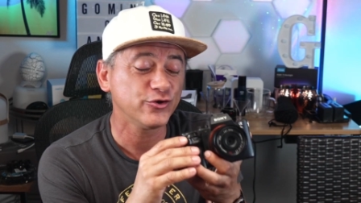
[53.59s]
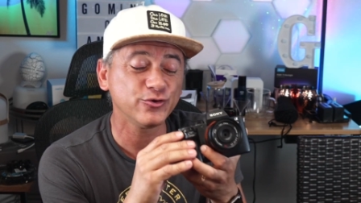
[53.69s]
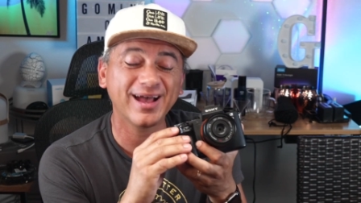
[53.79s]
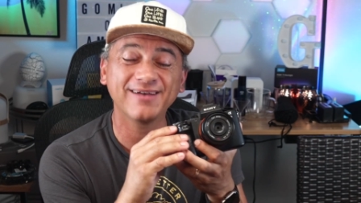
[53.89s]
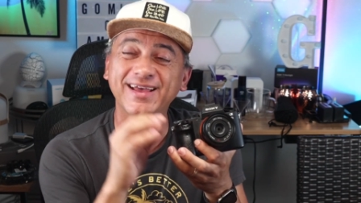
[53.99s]

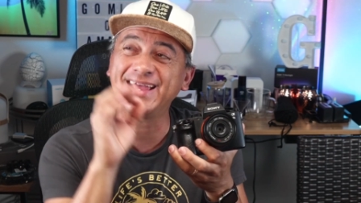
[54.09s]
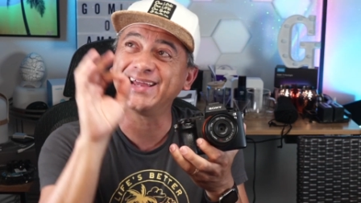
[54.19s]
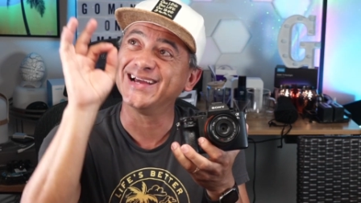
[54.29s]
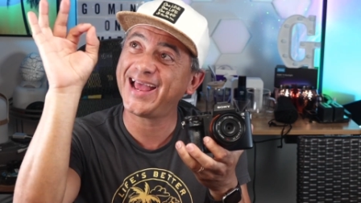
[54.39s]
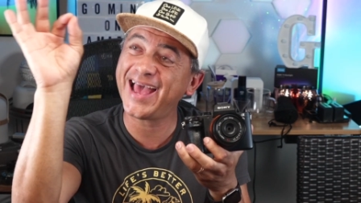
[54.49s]
you have
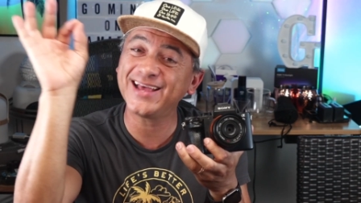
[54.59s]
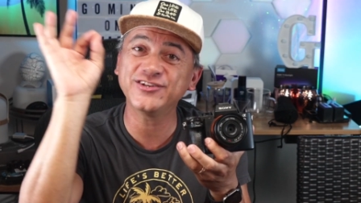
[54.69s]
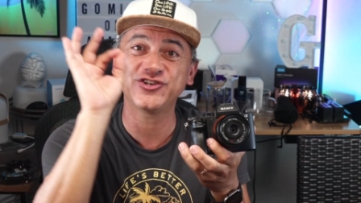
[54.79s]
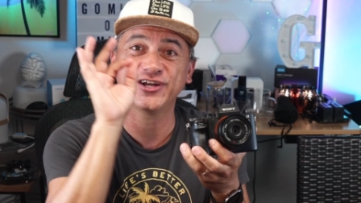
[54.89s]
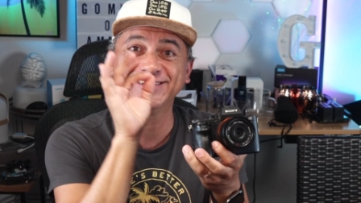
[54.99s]
a
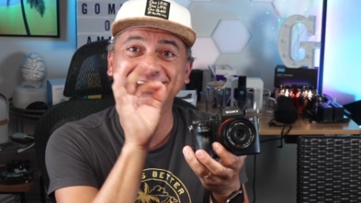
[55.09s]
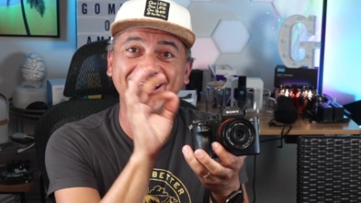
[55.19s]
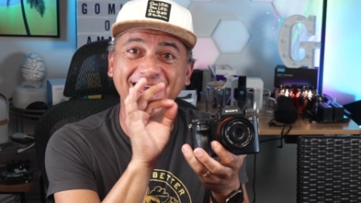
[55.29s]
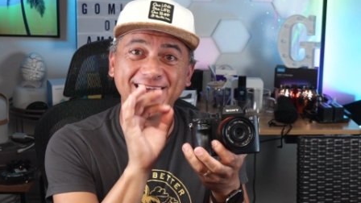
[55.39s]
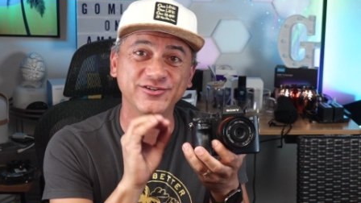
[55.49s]
edge
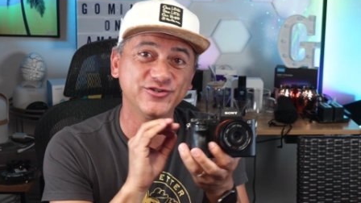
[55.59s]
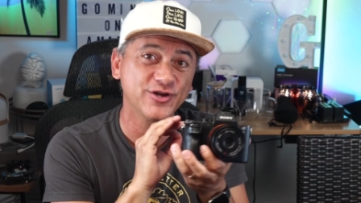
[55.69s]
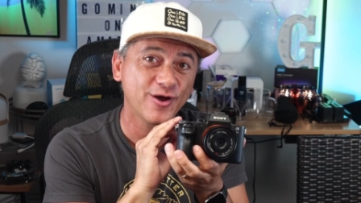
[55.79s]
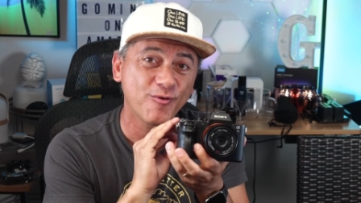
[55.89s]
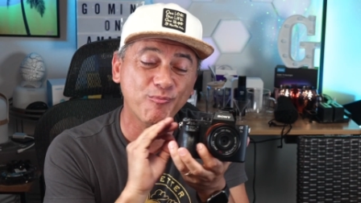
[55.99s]
to edge
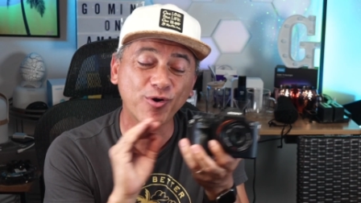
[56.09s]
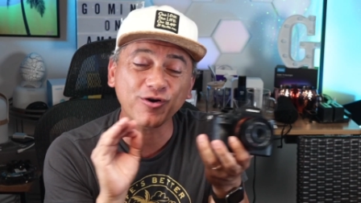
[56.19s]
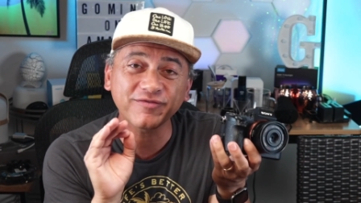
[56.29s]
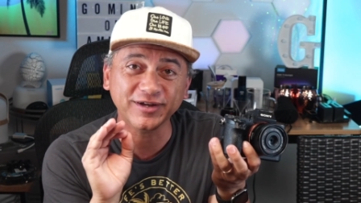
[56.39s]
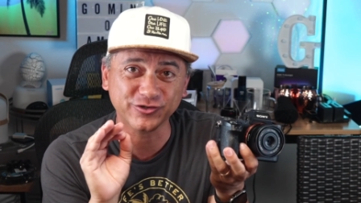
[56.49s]

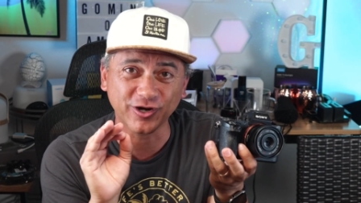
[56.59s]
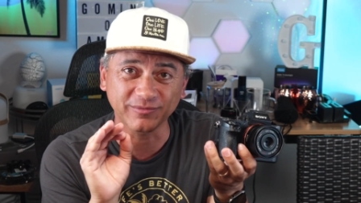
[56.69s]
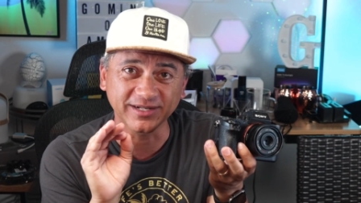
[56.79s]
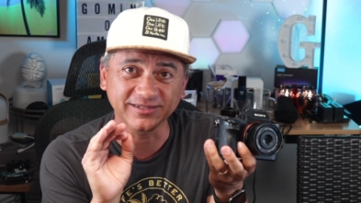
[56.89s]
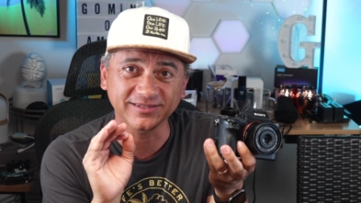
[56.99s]
perfect
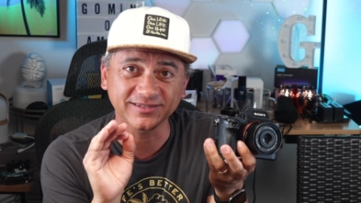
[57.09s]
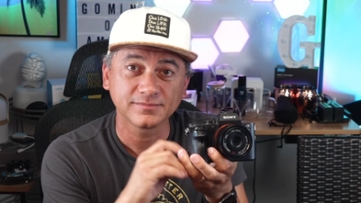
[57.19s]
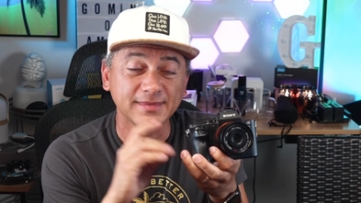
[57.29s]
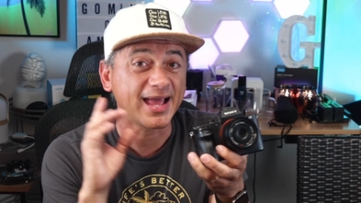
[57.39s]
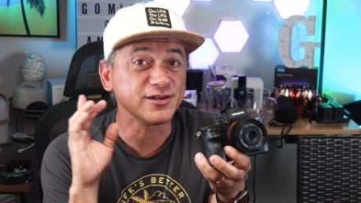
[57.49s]
sharpness
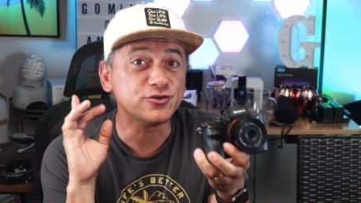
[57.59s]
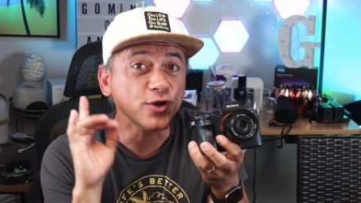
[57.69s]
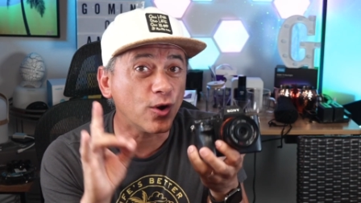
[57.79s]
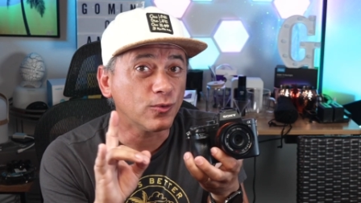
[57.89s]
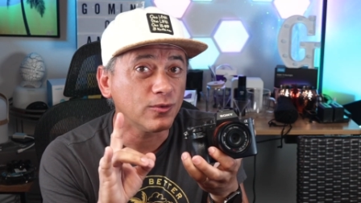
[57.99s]
and
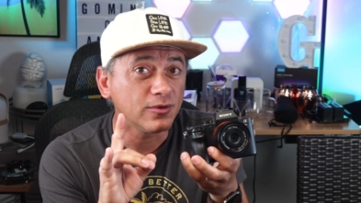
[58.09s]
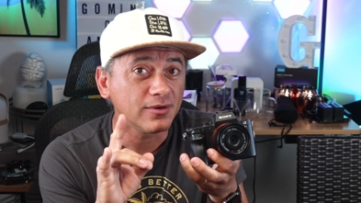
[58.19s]
no